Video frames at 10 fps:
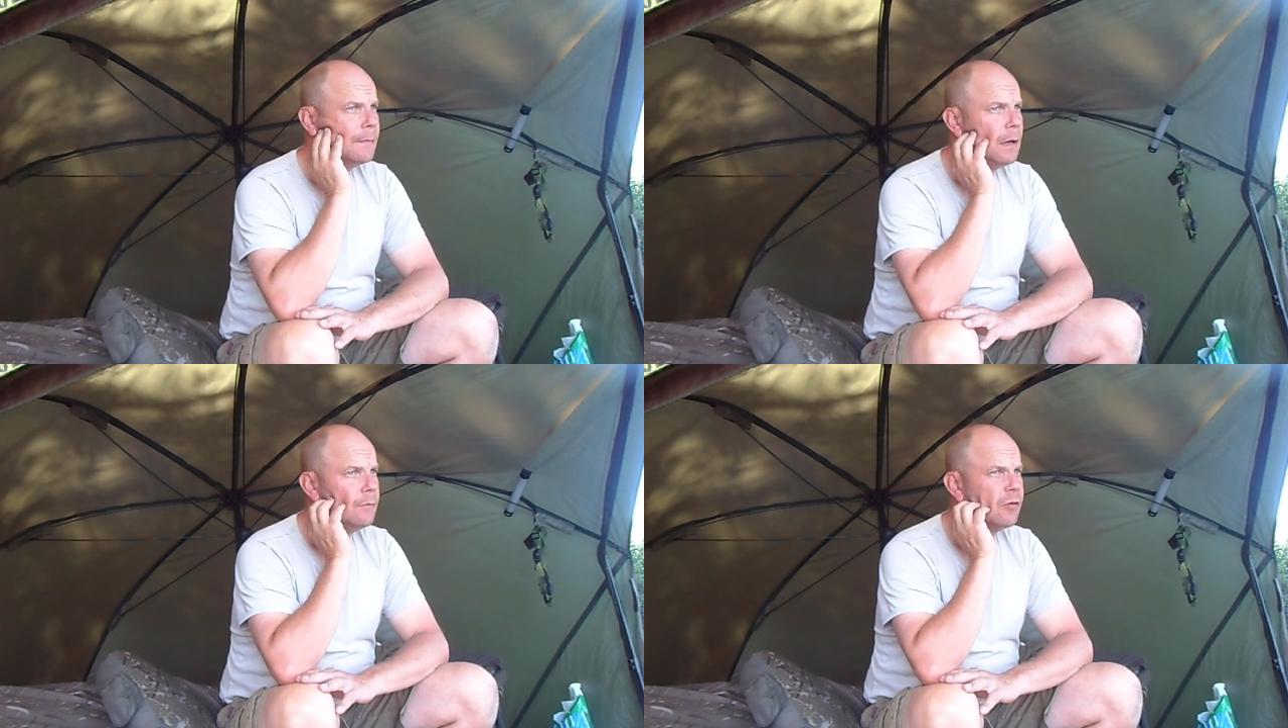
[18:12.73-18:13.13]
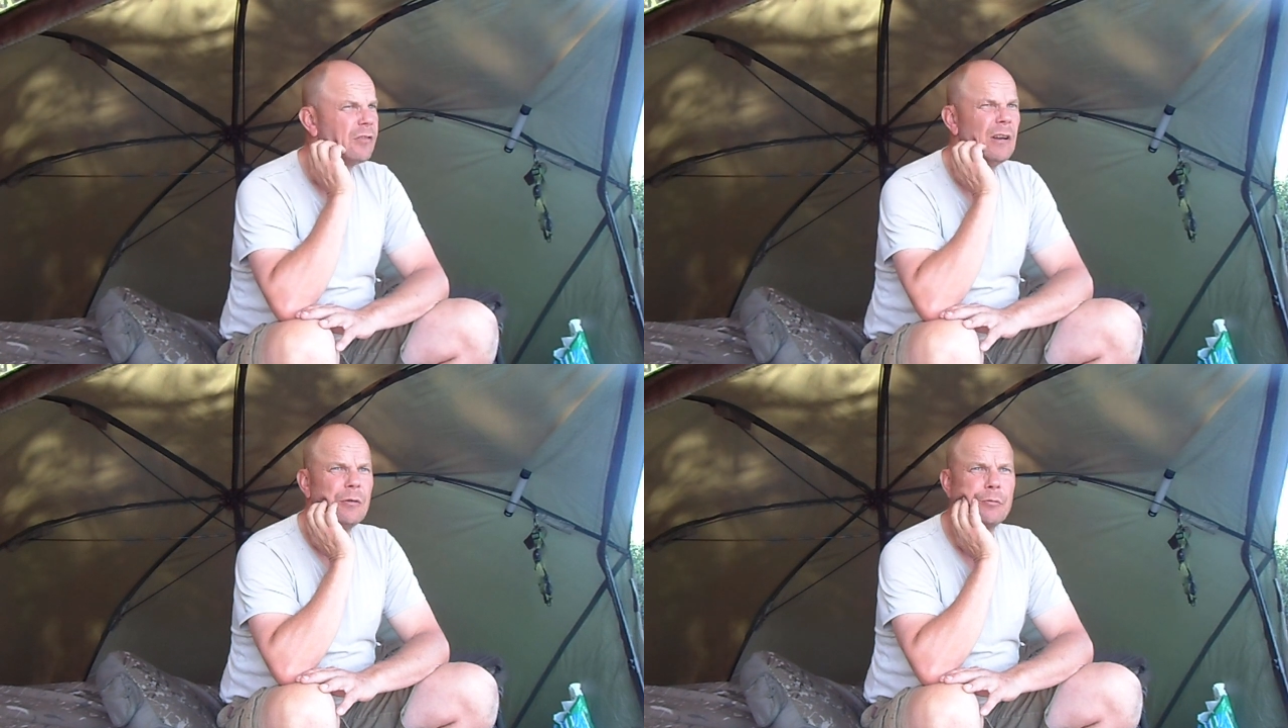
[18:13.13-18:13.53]
And
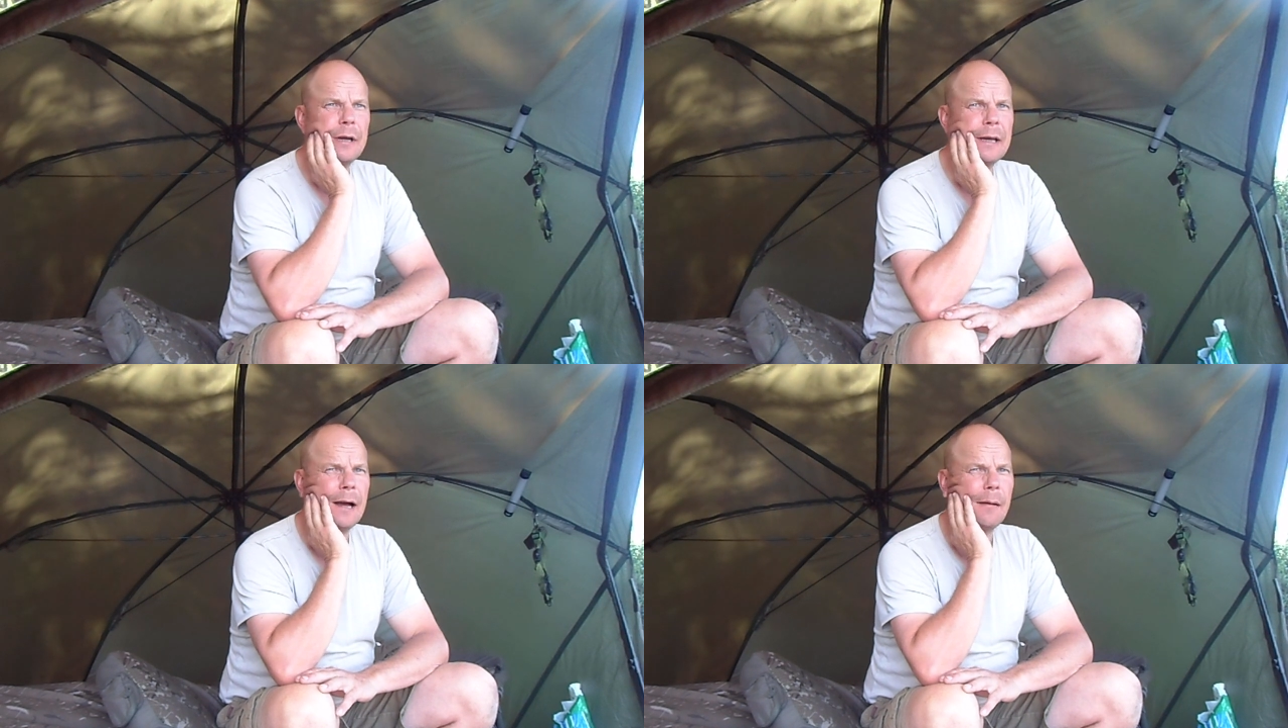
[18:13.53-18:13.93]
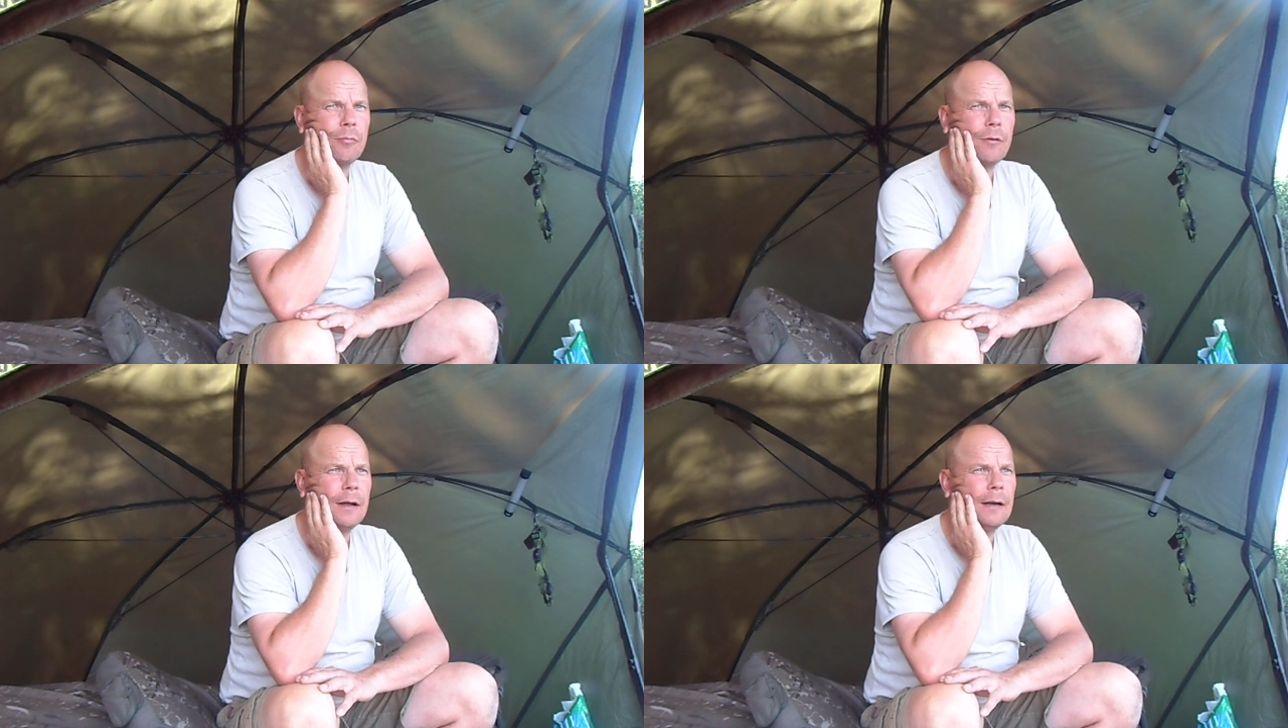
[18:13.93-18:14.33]
just a little recap
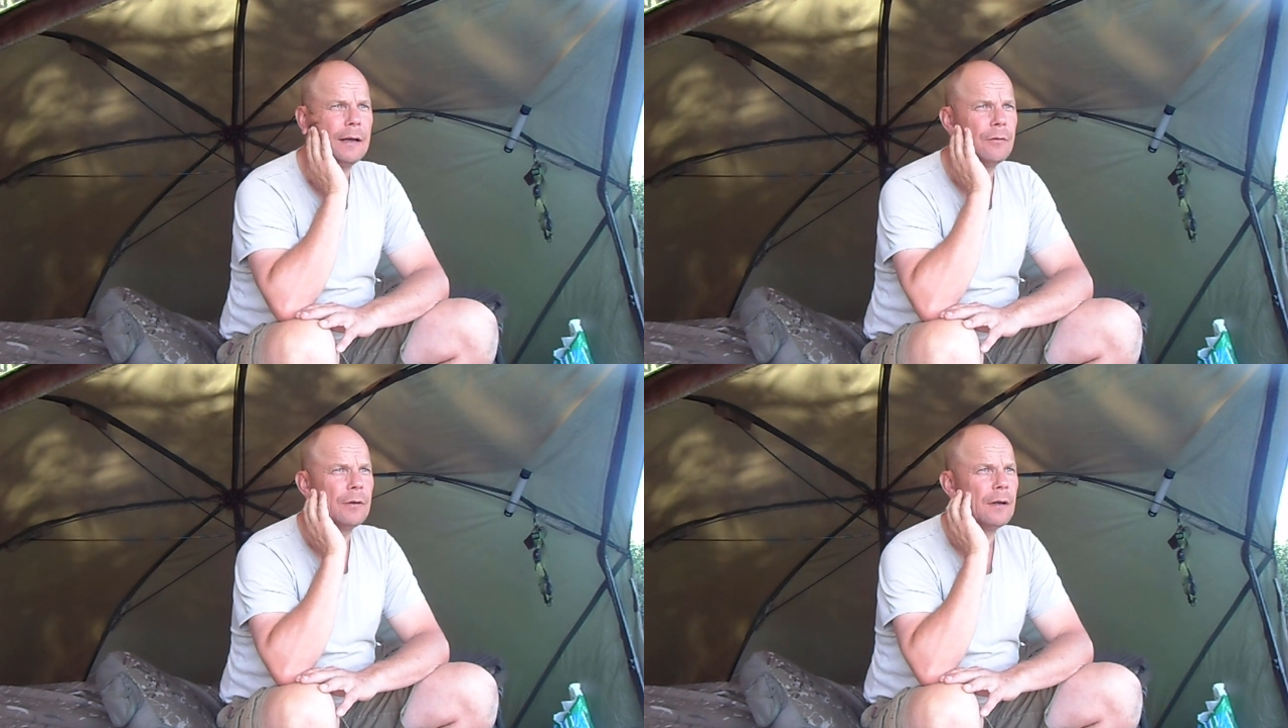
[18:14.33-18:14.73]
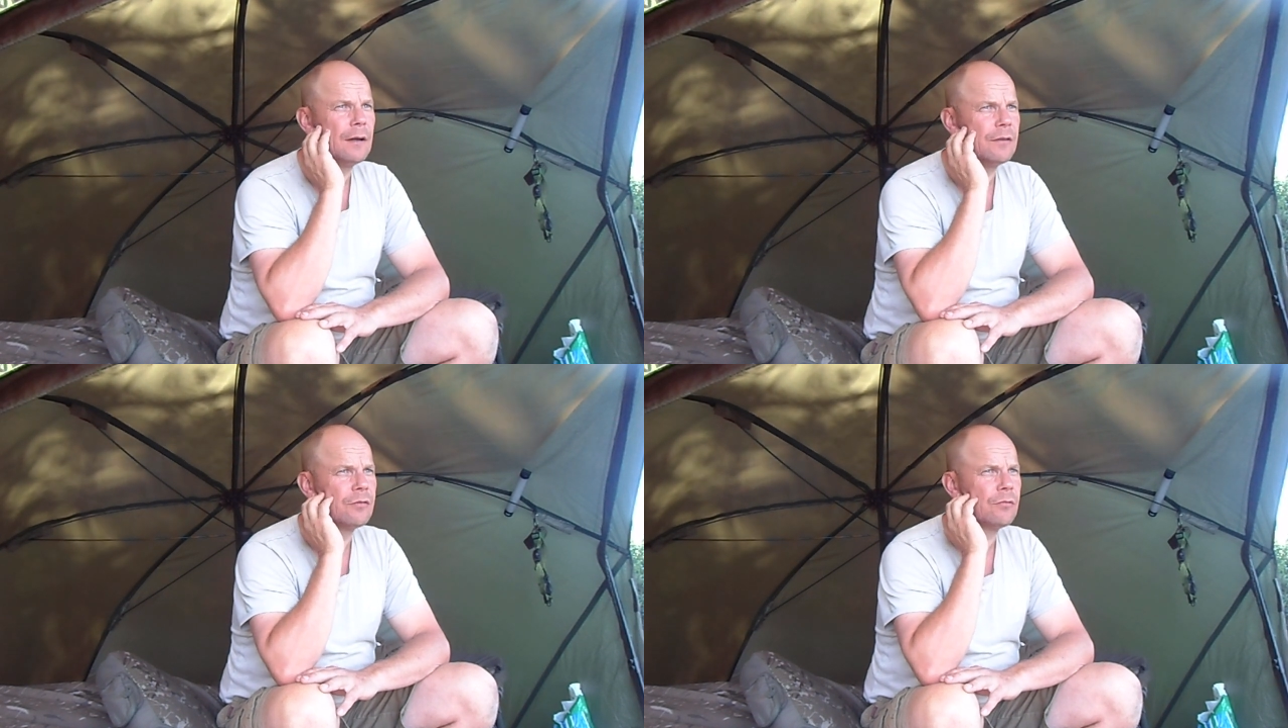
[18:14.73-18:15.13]
really on the
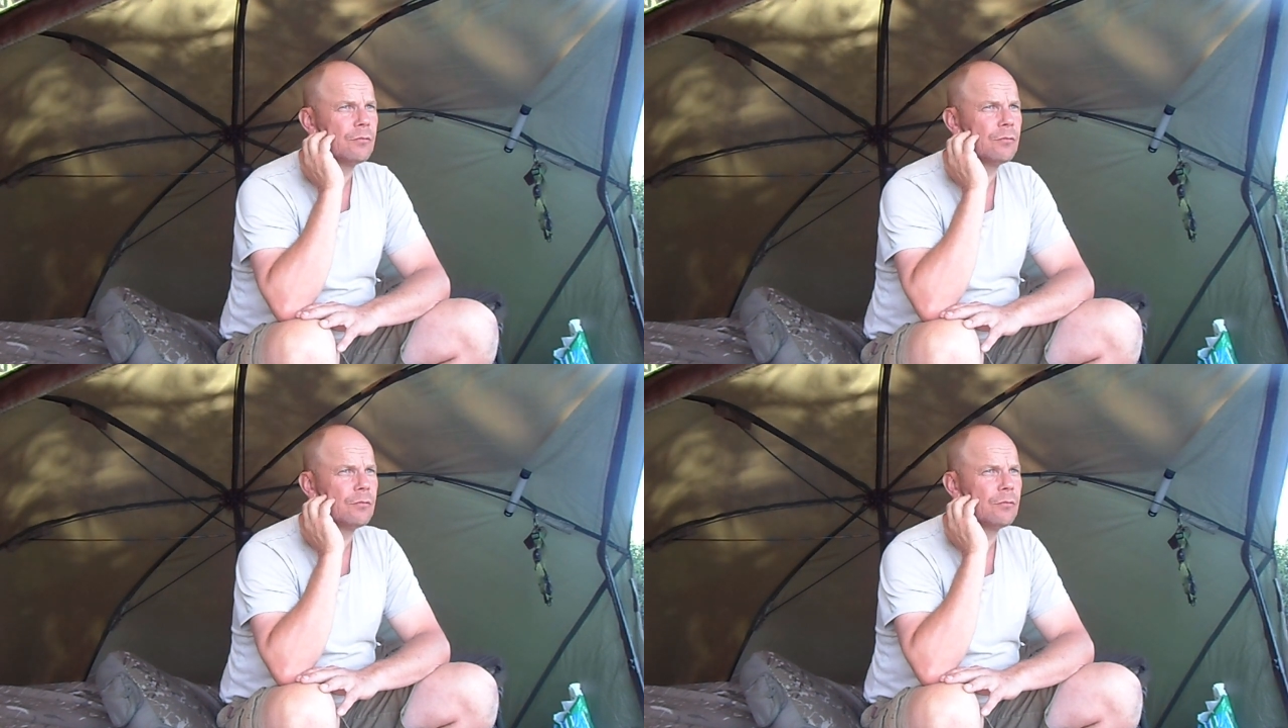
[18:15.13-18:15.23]
last